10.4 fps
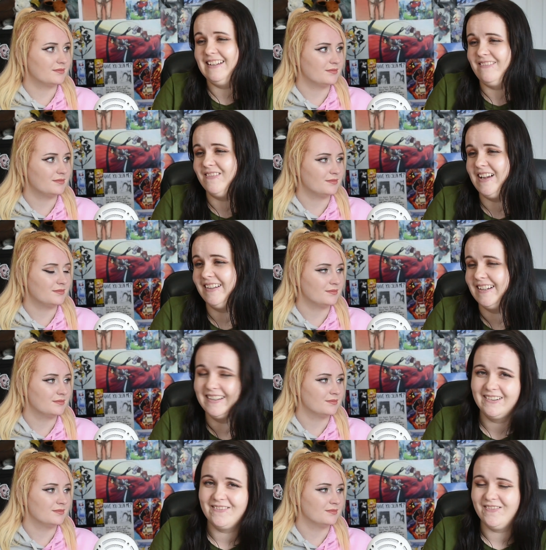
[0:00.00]
Speaker 1: of left Whitley
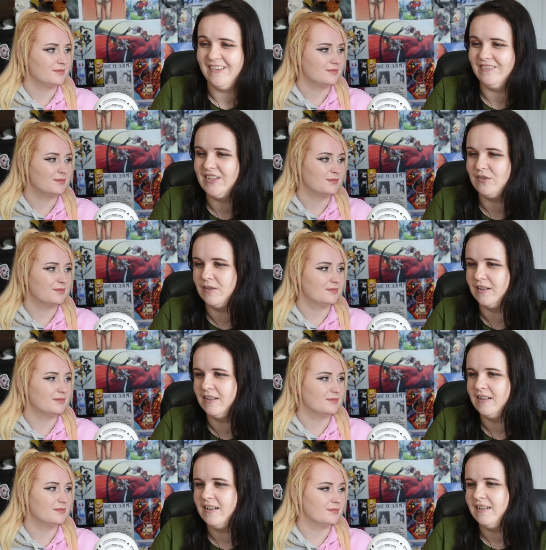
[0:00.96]
and her mum to
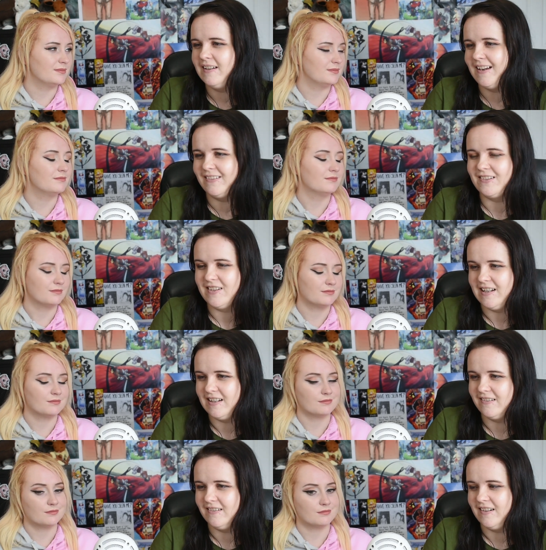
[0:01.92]
it after
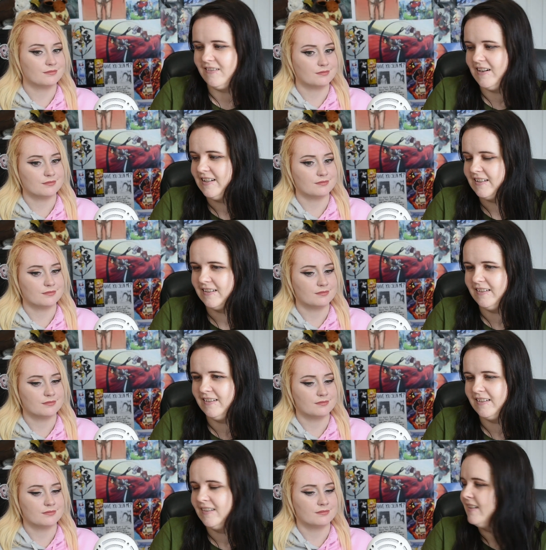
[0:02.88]
Jacques got
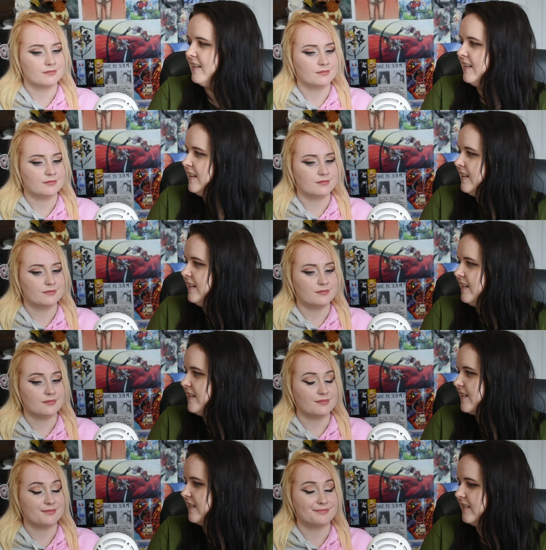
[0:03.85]
arrested.
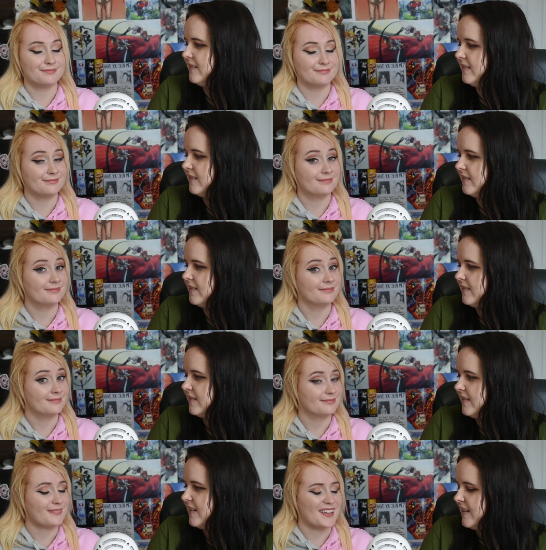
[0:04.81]
So.
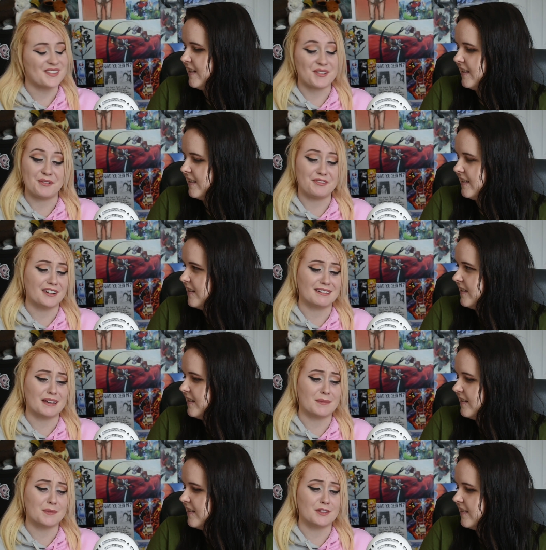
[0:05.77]
Speaker 2: It's all fun
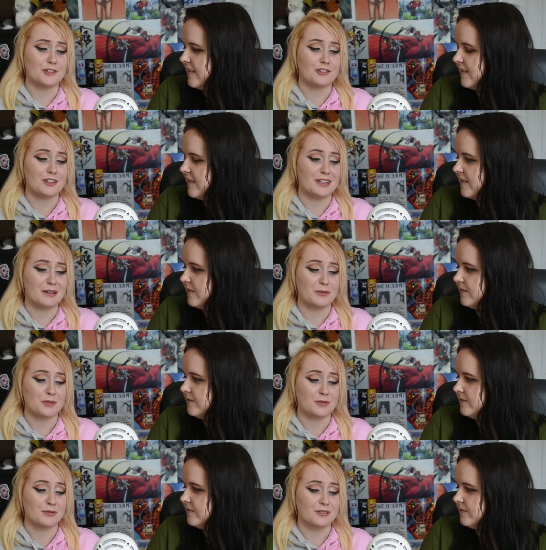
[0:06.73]
and games in the Schnee
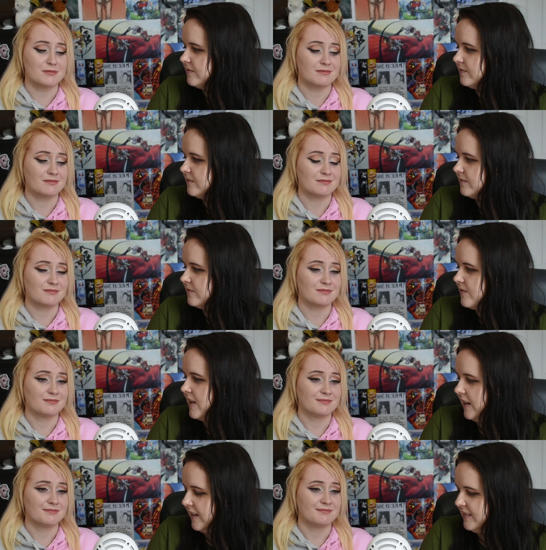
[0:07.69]
household.
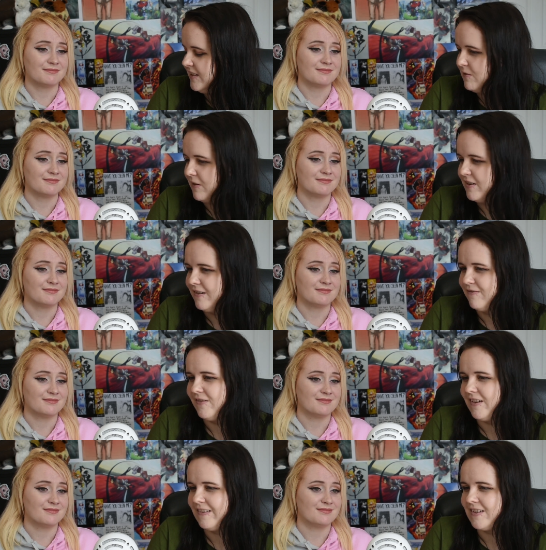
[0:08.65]
Speaker 1: Yeah, you wonder
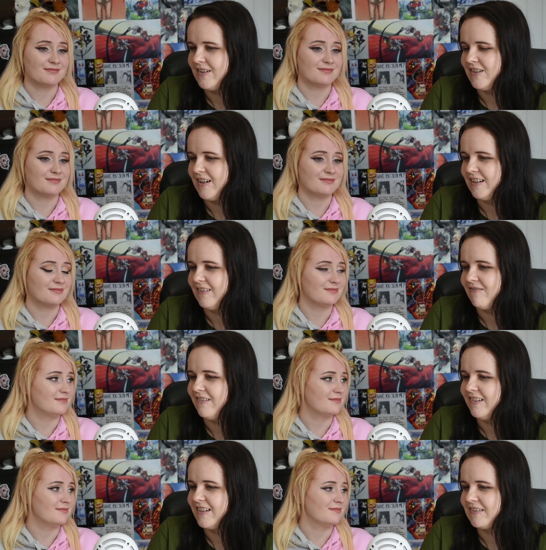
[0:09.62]
if, if Jacques and
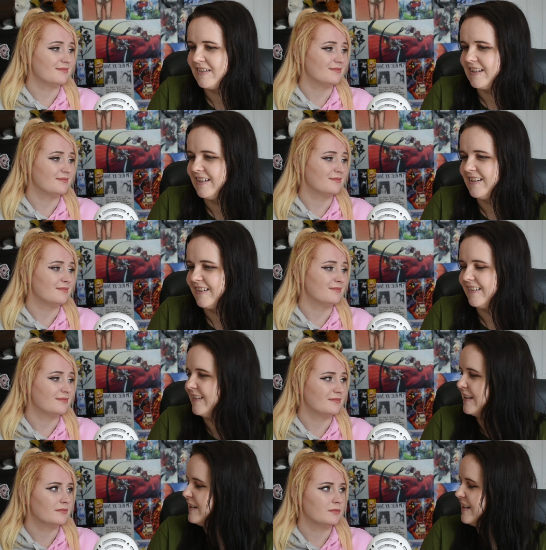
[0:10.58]
Watts will see each
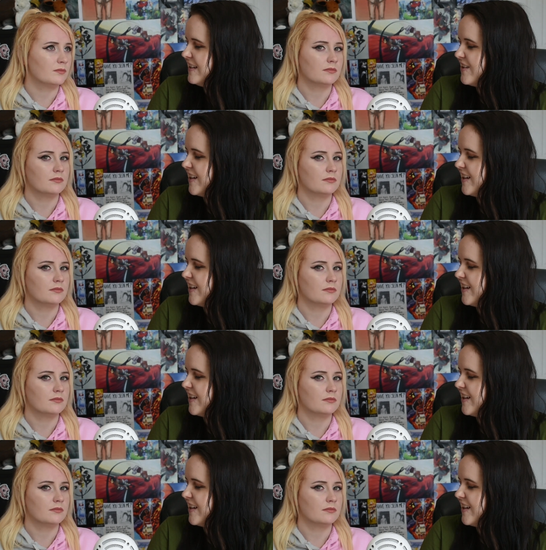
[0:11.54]
other in, in